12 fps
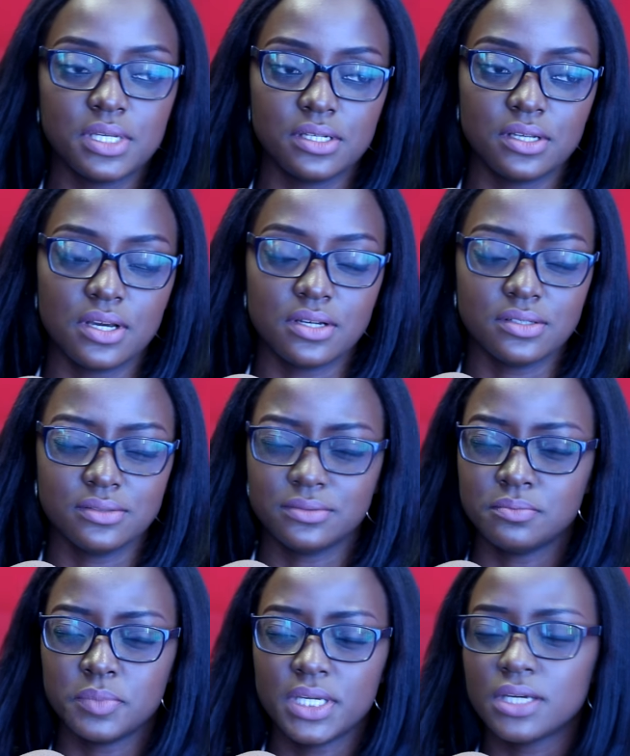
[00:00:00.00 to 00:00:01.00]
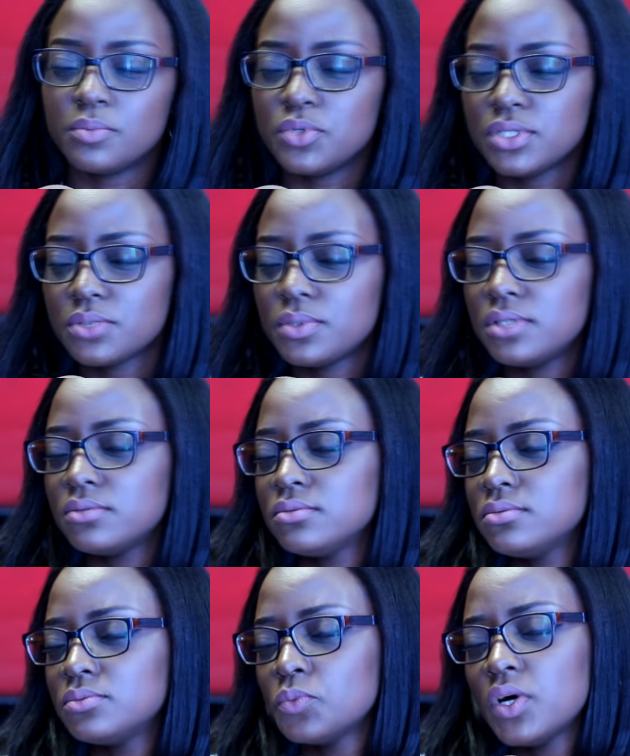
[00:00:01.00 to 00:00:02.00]
mean, uh, being a beauty queen,
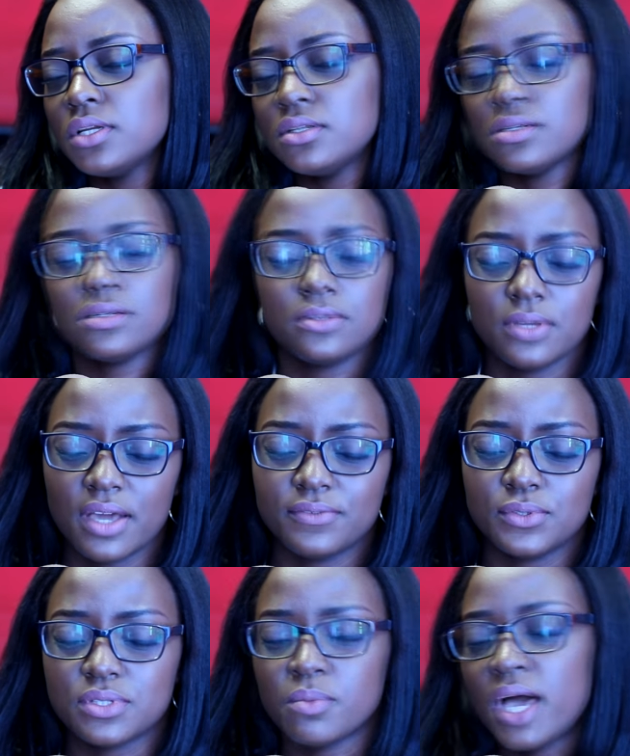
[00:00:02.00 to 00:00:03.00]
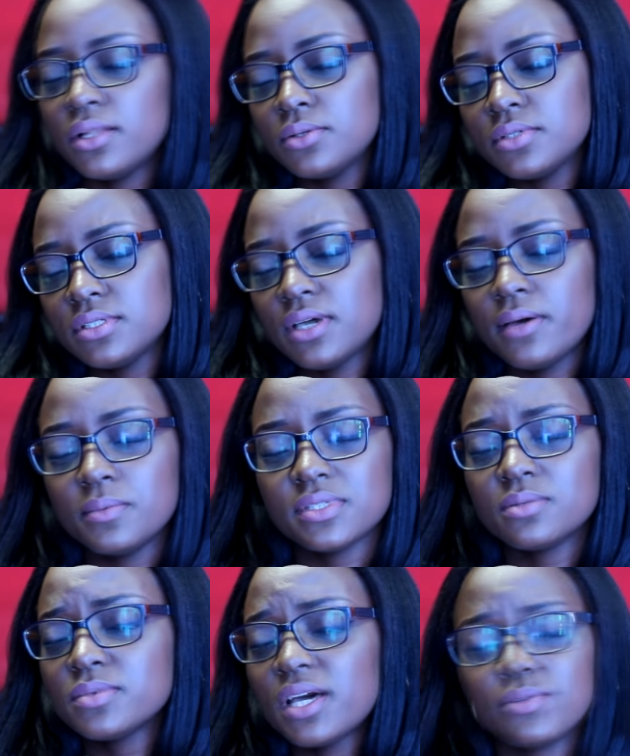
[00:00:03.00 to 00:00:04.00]
one, you have to smile all the time, and
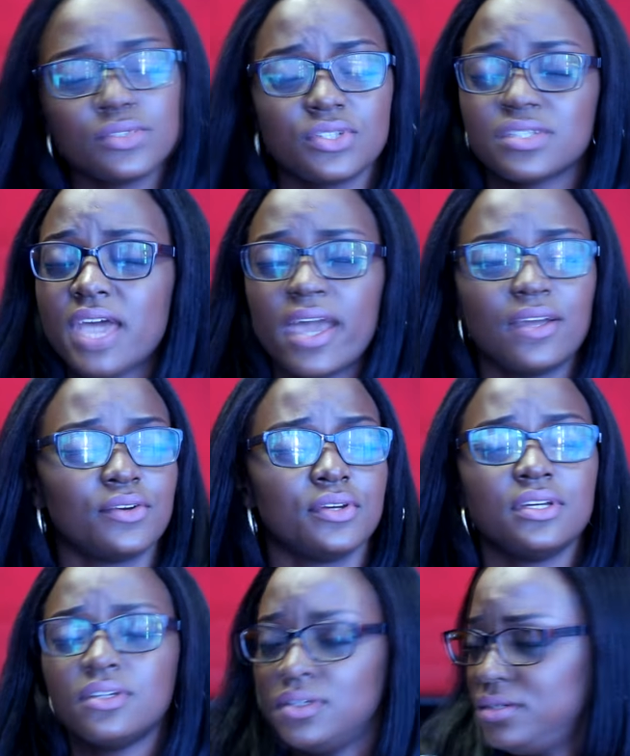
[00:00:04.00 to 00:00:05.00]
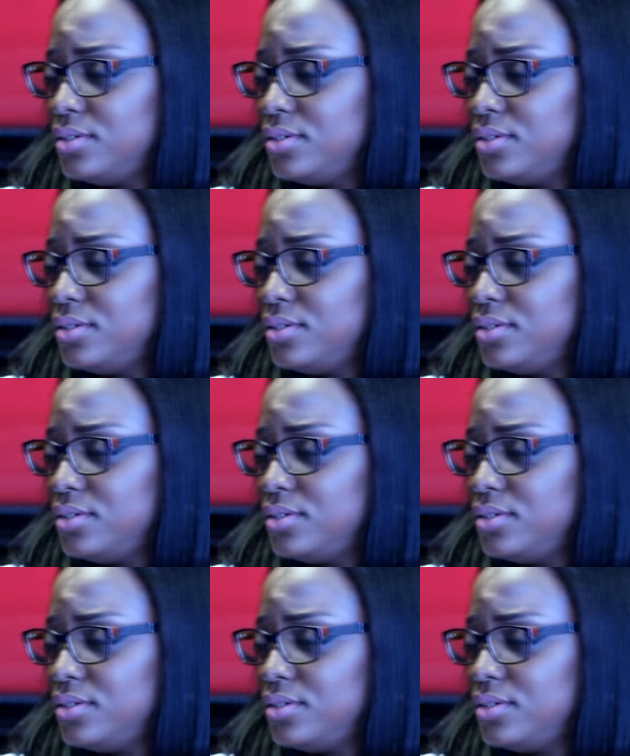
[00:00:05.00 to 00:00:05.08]
sometimes you're just angry.